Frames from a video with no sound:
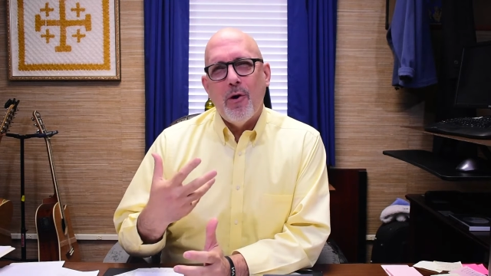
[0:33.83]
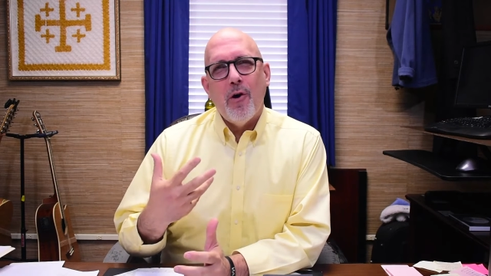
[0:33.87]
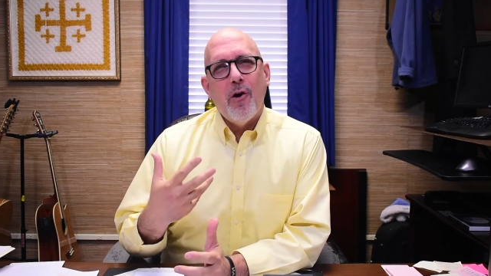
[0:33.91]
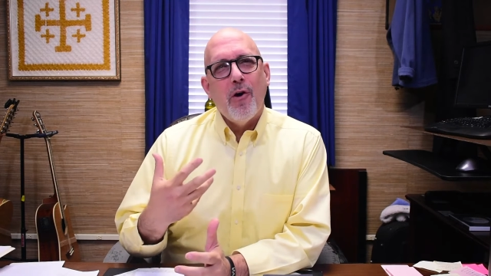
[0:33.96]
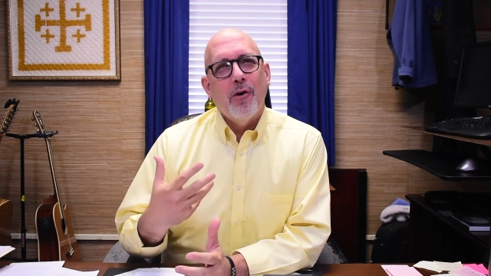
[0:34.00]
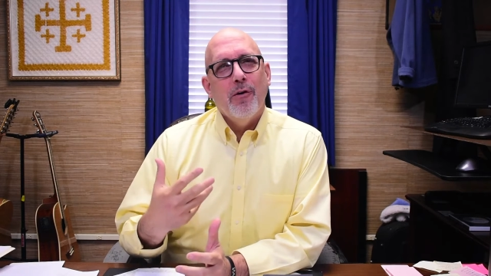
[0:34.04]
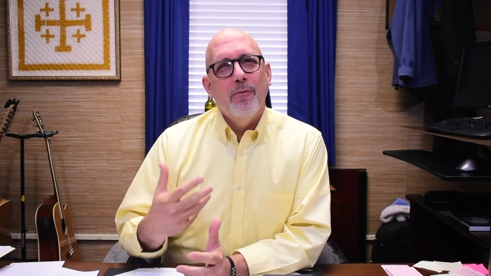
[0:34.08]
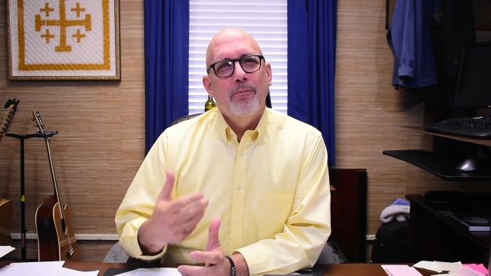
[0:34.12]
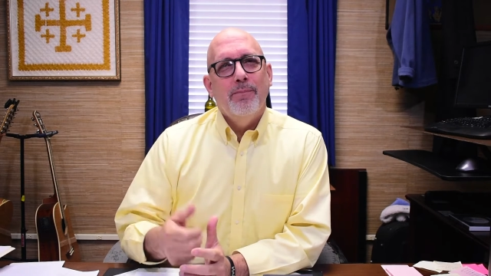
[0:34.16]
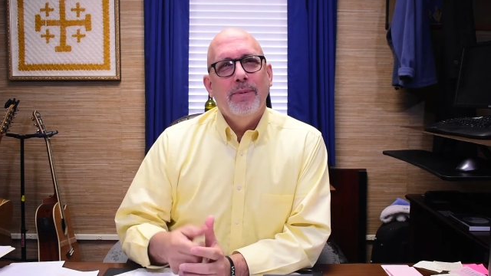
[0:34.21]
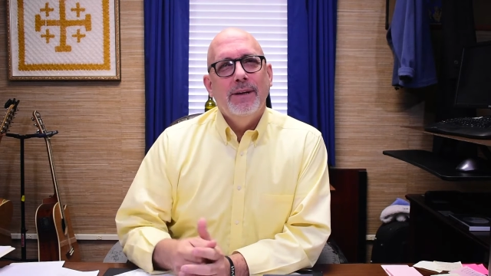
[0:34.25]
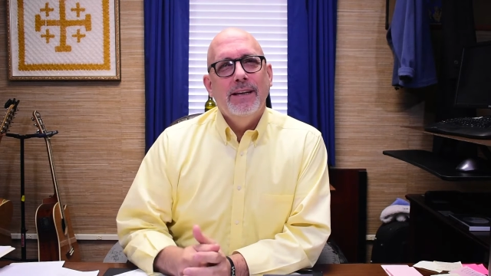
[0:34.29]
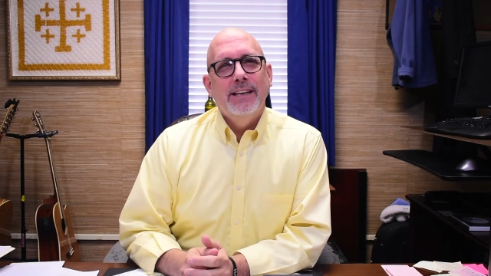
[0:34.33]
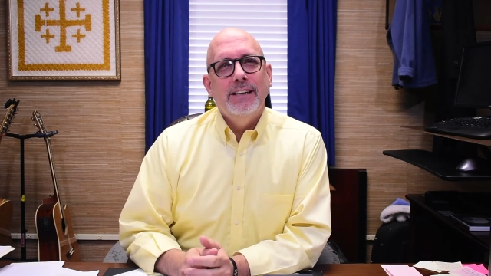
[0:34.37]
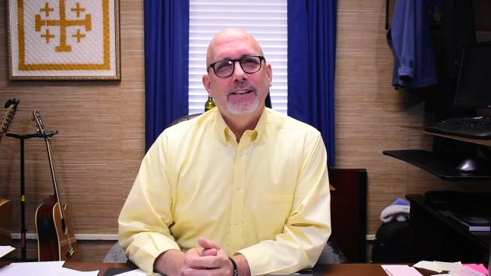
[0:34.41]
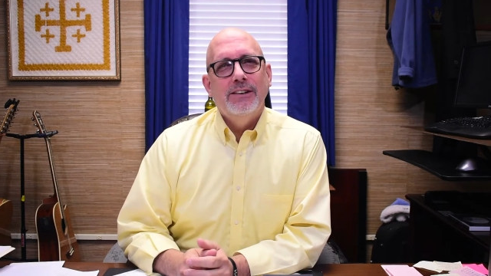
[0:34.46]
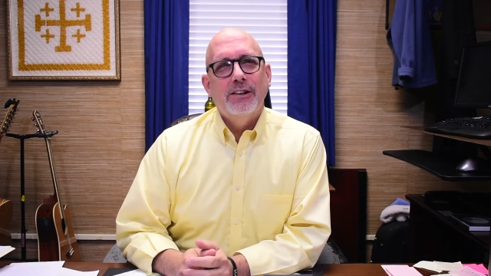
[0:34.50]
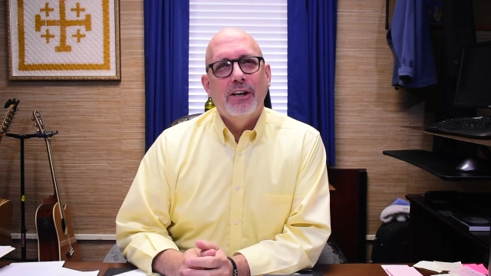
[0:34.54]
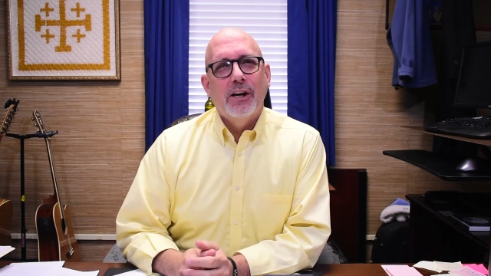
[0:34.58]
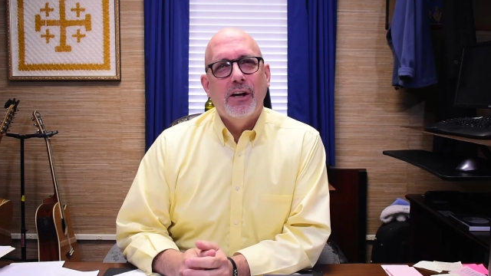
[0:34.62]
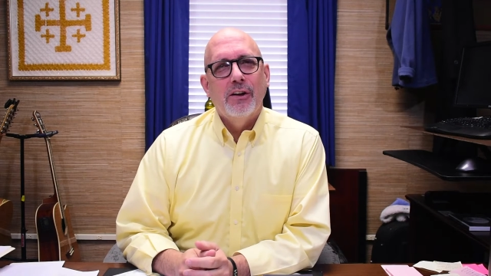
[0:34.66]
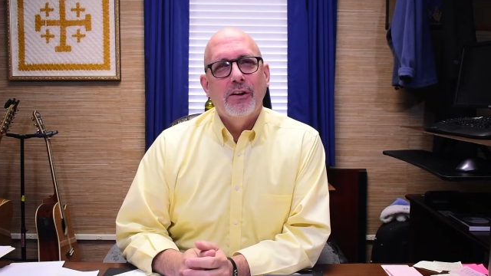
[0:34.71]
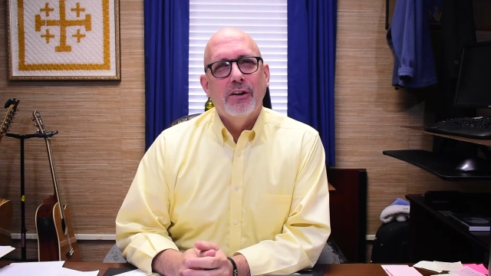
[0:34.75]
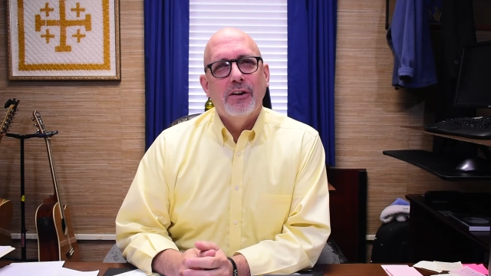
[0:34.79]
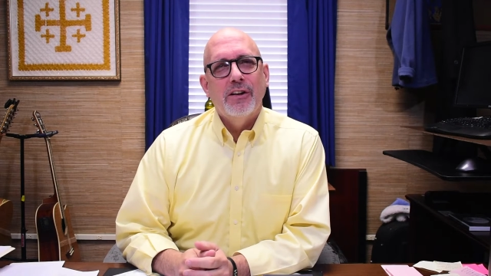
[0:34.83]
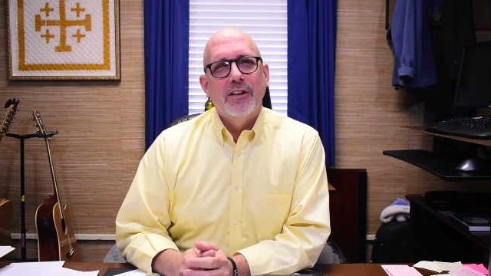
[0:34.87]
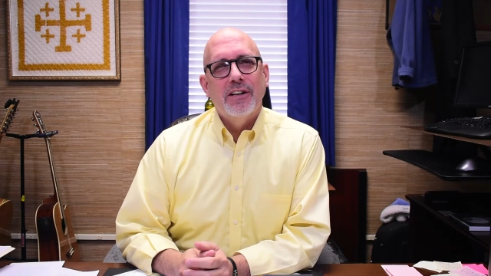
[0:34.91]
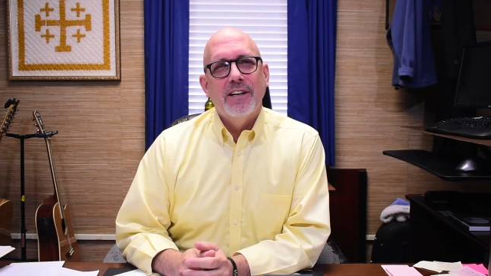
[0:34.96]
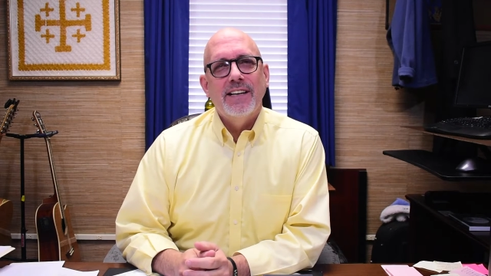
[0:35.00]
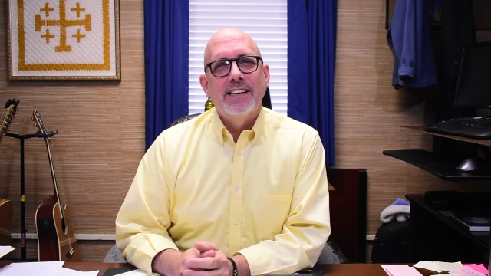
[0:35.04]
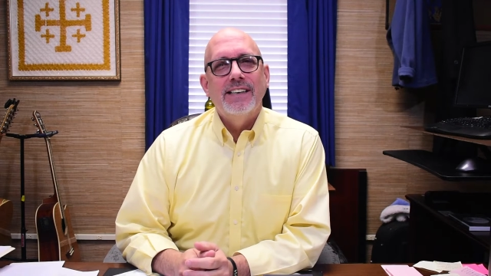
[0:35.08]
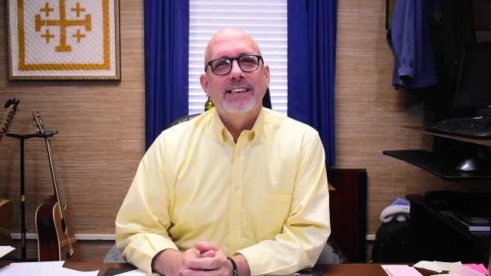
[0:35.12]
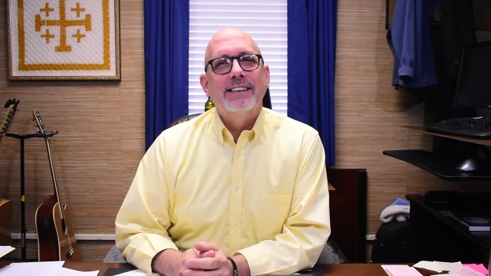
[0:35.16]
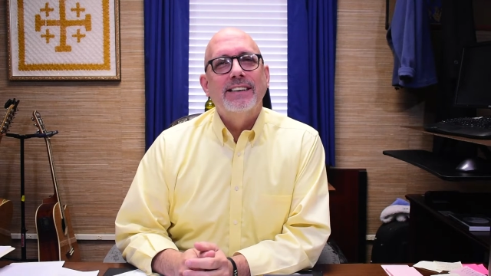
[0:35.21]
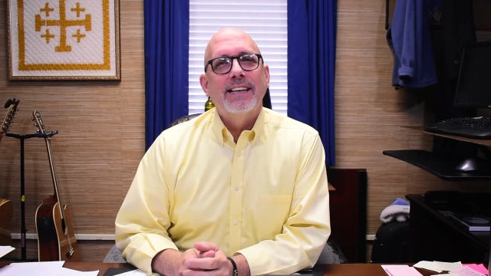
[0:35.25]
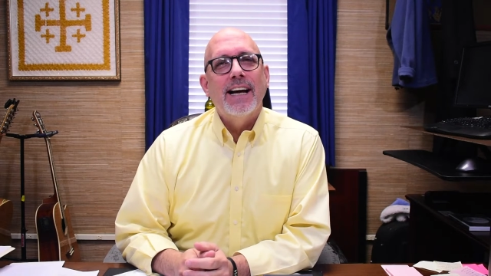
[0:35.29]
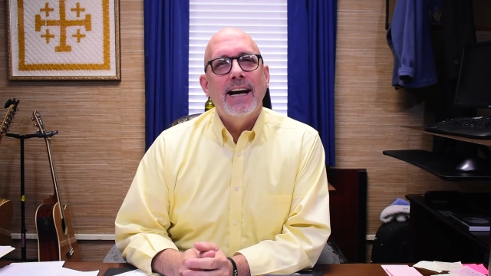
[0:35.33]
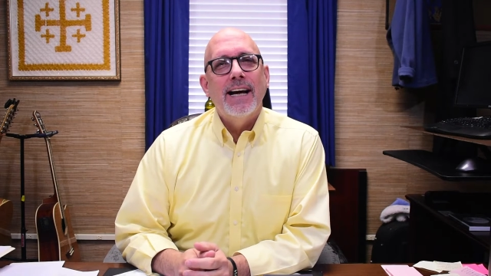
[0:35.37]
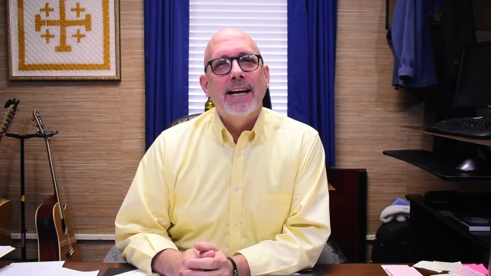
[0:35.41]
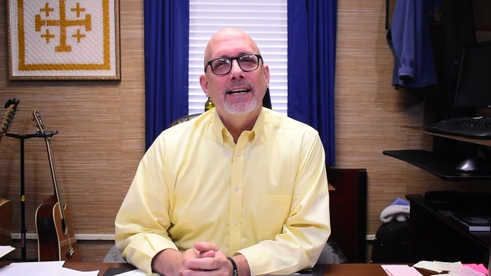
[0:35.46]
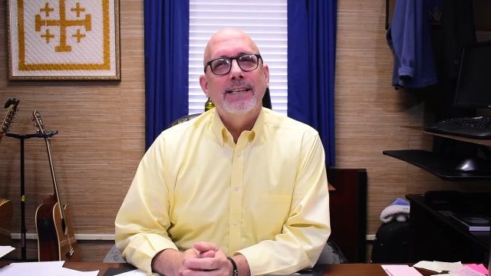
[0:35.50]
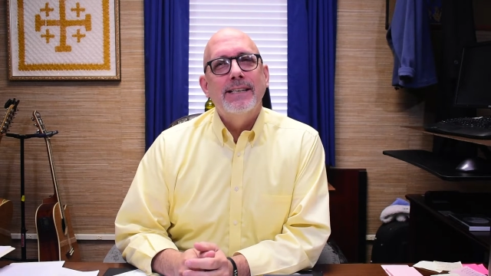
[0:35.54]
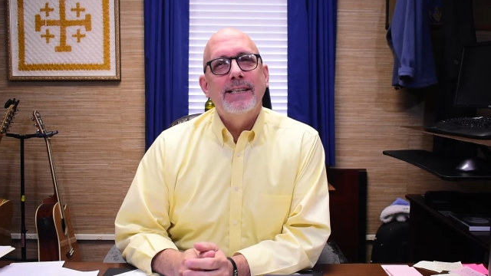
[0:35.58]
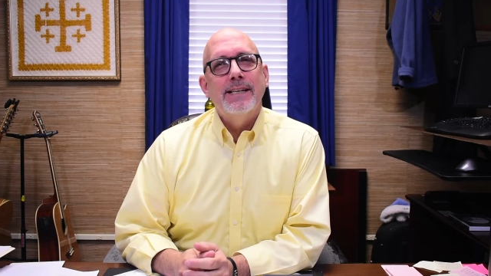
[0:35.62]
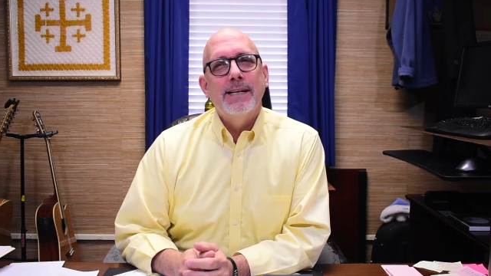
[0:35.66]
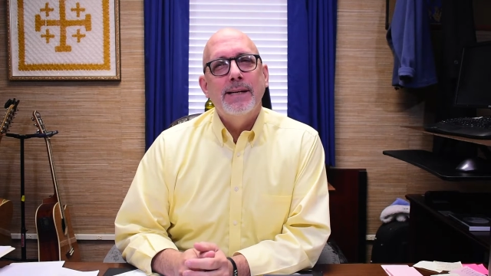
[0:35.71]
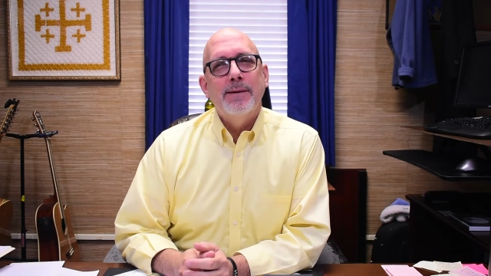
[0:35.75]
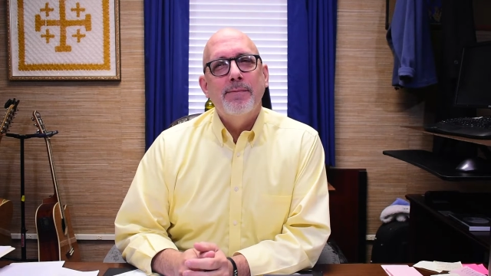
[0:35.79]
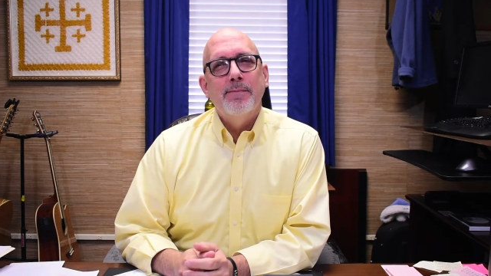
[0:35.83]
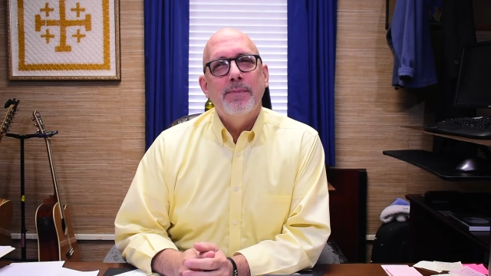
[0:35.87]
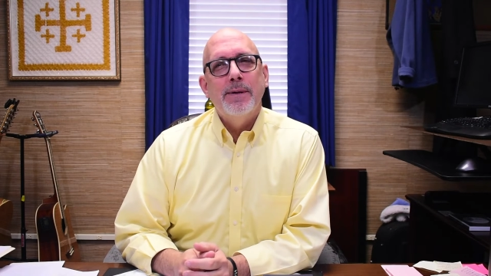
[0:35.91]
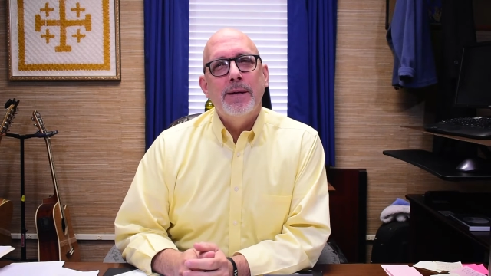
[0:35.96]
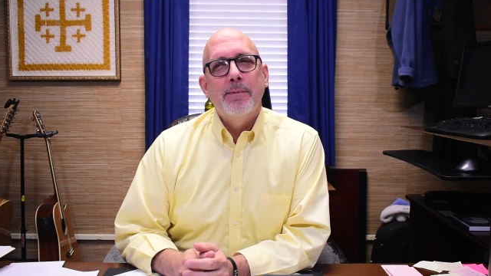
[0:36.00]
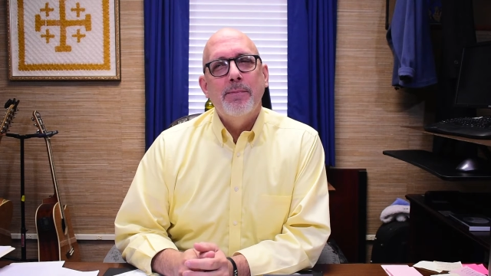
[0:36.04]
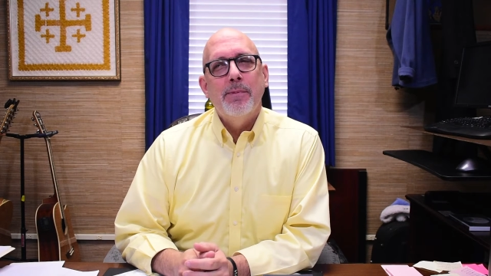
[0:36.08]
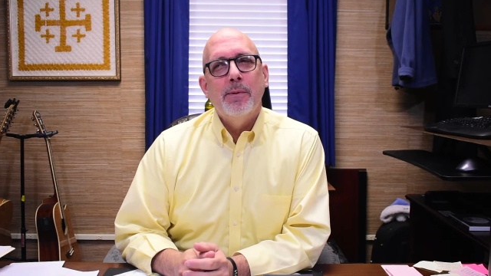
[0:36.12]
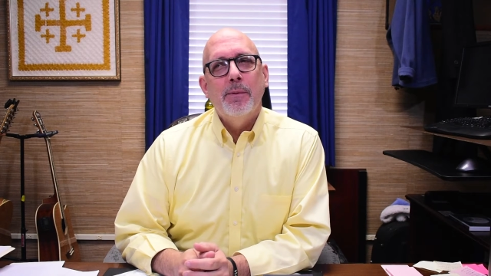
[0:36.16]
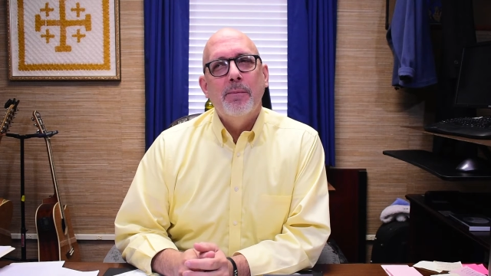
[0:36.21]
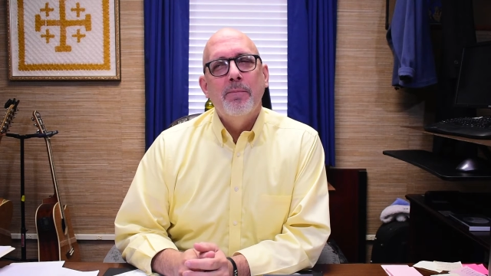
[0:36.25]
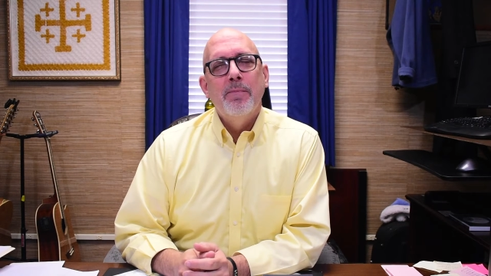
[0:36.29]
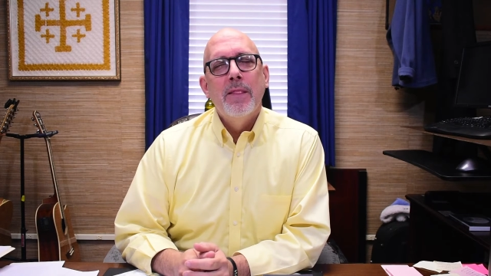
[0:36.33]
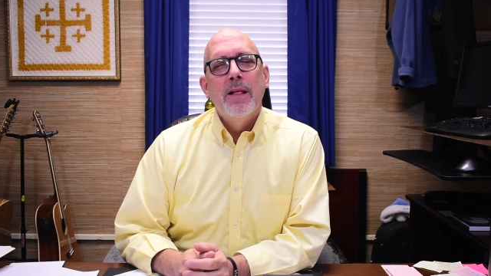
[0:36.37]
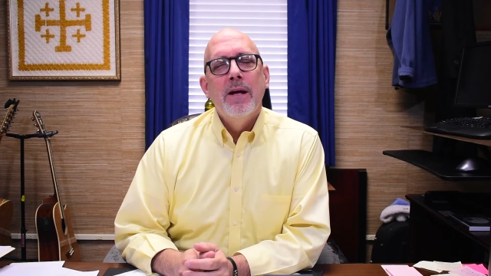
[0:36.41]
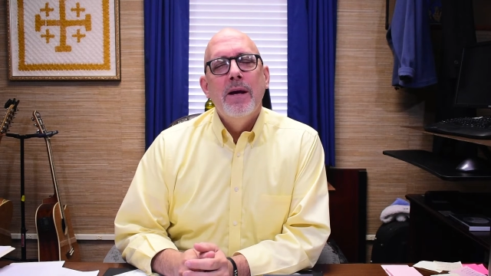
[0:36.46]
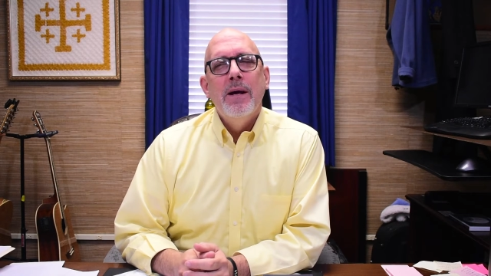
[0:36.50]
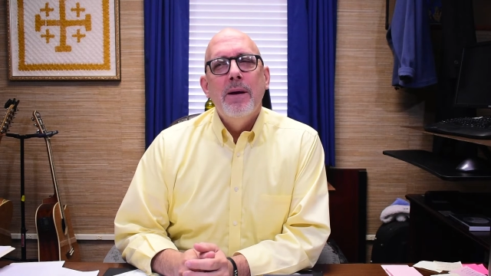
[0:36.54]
heartbeats and a little anxiety in people.